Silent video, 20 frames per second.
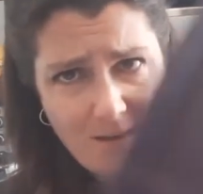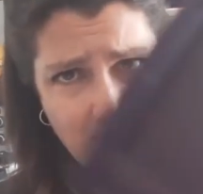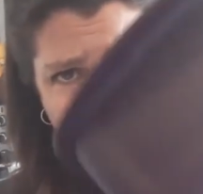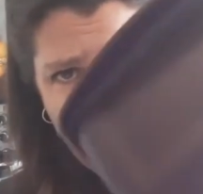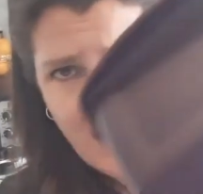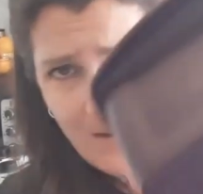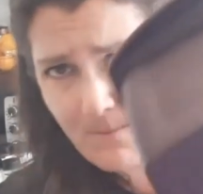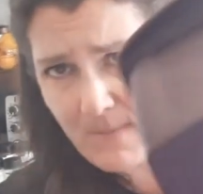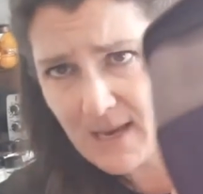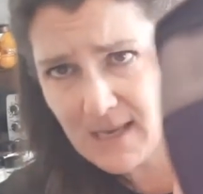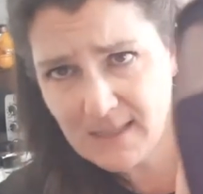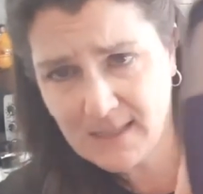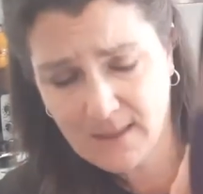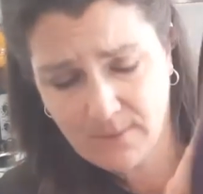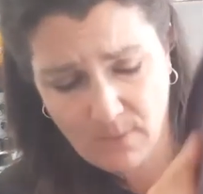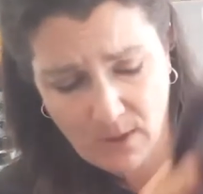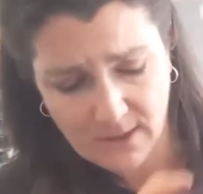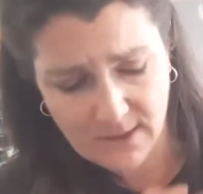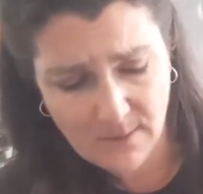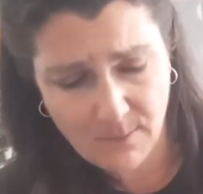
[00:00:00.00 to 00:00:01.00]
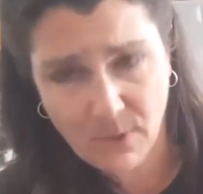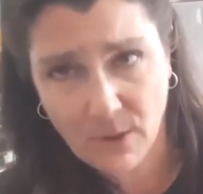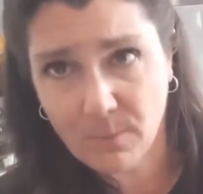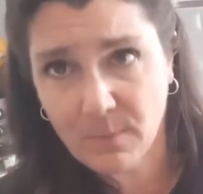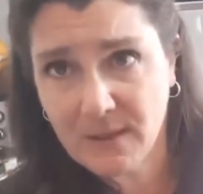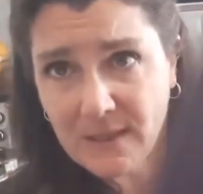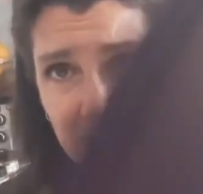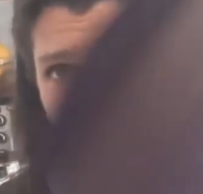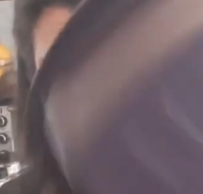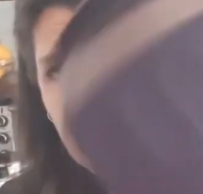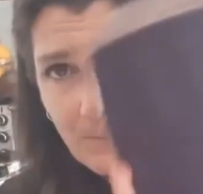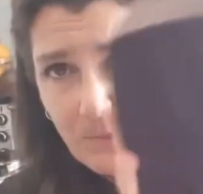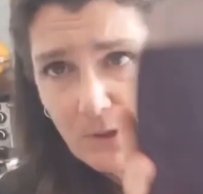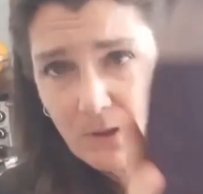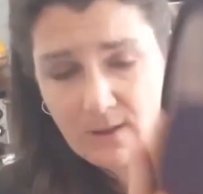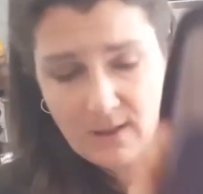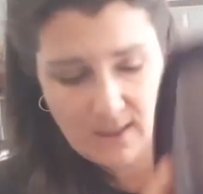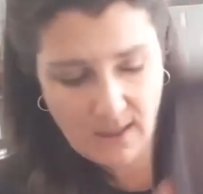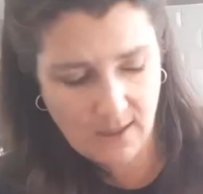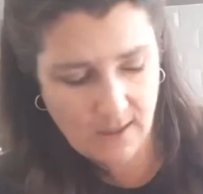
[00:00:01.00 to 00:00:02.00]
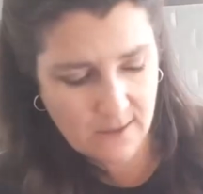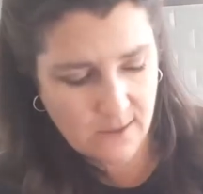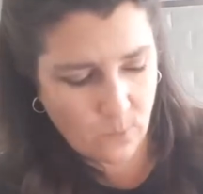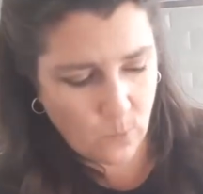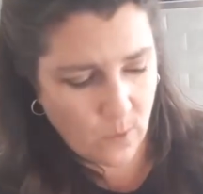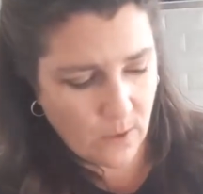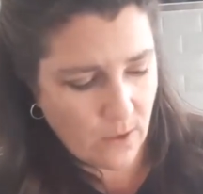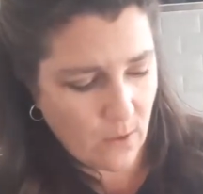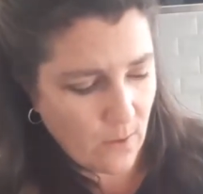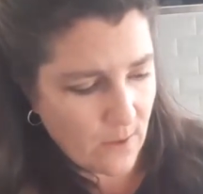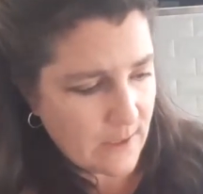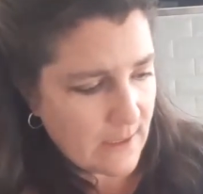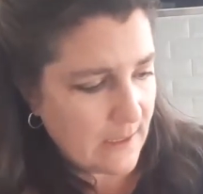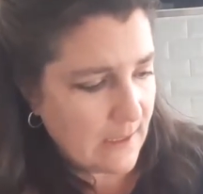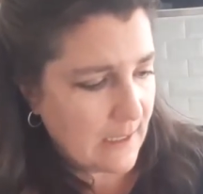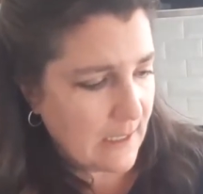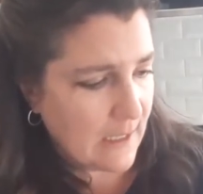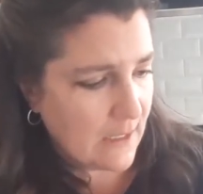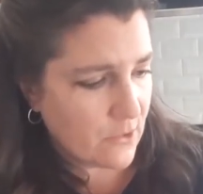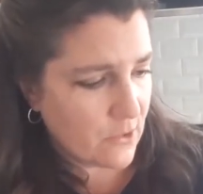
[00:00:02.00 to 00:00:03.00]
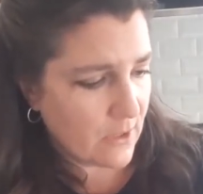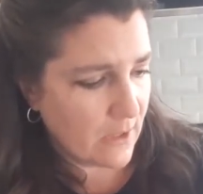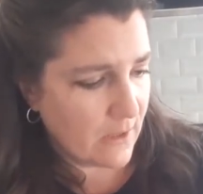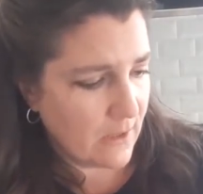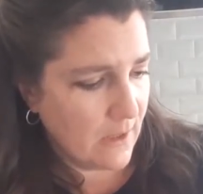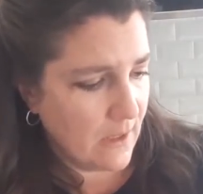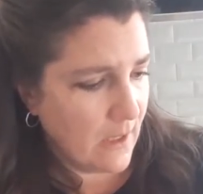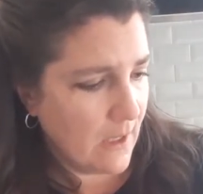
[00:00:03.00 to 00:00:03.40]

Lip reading: Amazing multi-purpose steamer. It is a workhorse in the kitchen.